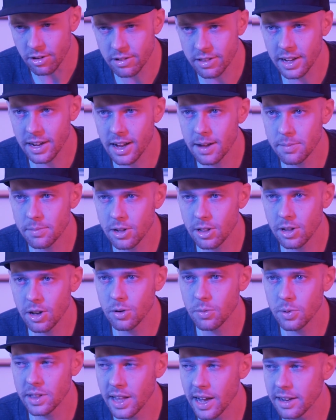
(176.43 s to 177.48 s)
that comes along
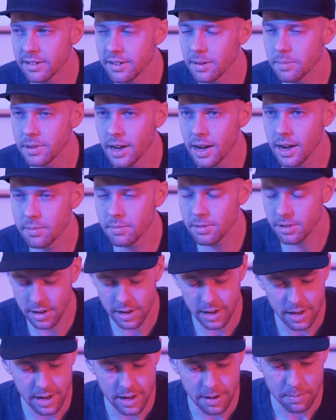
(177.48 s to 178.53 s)
with that sometimes,
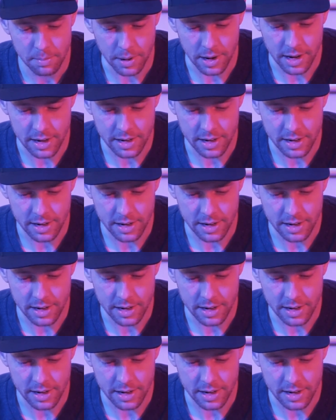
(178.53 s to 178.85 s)
but